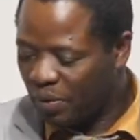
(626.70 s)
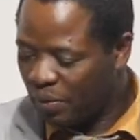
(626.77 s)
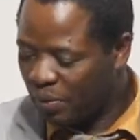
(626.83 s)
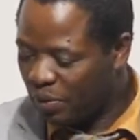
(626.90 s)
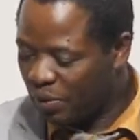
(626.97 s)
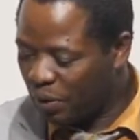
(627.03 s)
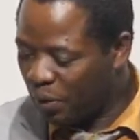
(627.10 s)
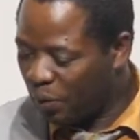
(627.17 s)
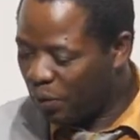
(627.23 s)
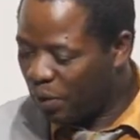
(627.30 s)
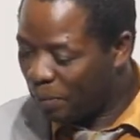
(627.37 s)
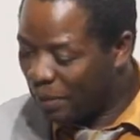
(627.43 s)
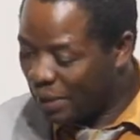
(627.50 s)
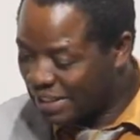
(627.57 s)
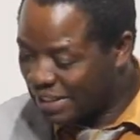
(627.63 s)
Although we
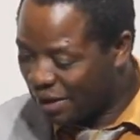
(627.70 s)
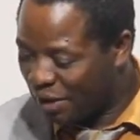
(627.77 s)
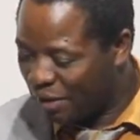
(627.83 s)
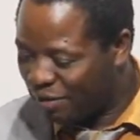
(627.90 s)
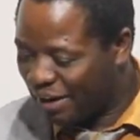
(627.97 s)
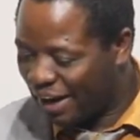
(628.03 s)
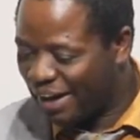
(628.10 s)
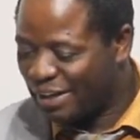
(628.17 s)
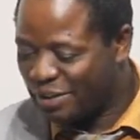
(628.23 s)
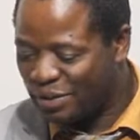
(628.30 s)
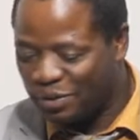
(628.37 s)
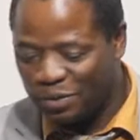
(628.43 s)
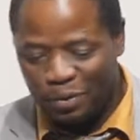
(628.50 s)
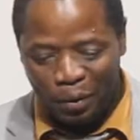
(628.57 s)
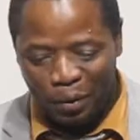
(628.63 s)
missed our flight
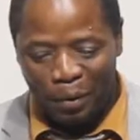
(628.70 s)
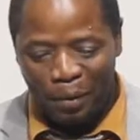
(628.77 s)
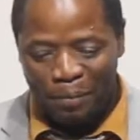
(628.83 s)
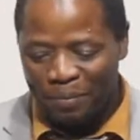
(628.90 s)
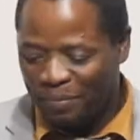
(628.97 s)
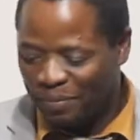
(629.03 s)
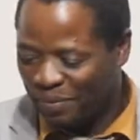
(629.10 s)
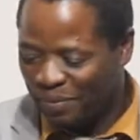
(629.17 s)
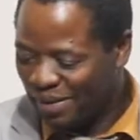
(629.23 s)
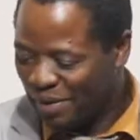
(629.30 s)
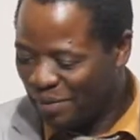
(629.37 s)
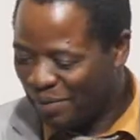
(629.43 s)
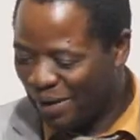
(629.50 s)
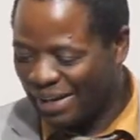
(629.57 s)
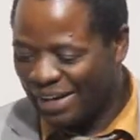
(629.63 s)
to Rome,
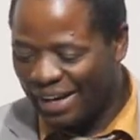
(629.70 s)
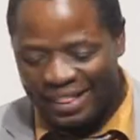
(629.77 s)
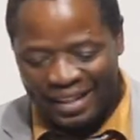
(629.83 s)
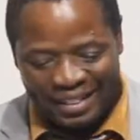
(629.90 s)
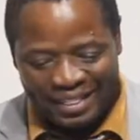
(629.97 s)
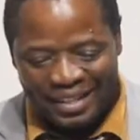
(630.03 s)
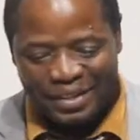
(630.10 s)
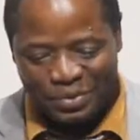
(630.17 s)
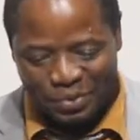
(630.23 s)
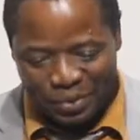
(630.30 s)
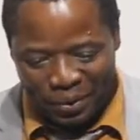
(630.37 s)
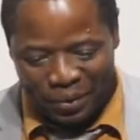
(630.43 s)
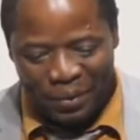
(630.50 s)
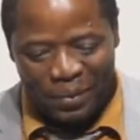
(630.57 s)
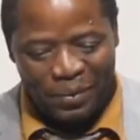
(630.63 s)
but other things
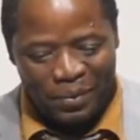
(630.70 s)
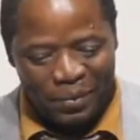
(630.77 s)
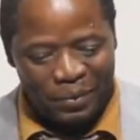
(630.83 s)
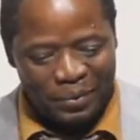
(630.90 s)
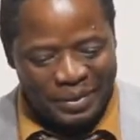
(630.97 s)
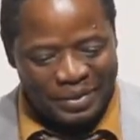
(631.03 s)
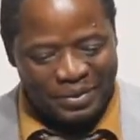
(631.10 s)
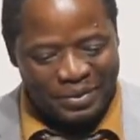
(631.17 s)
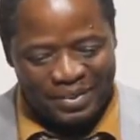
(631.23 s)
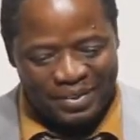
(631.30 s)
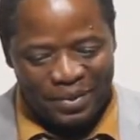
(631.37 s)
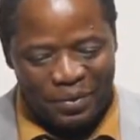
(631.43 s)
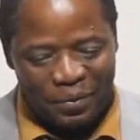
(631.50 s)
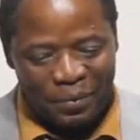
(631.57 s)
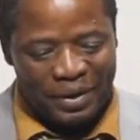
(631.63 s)
were all good.
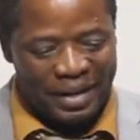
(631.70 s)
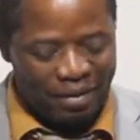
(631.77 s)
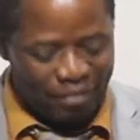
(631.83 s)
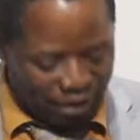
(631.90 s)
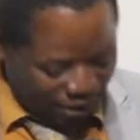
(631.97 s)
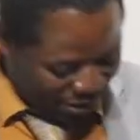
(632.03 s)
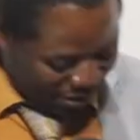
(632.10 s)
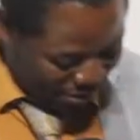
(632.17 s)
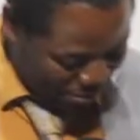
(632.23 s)
We never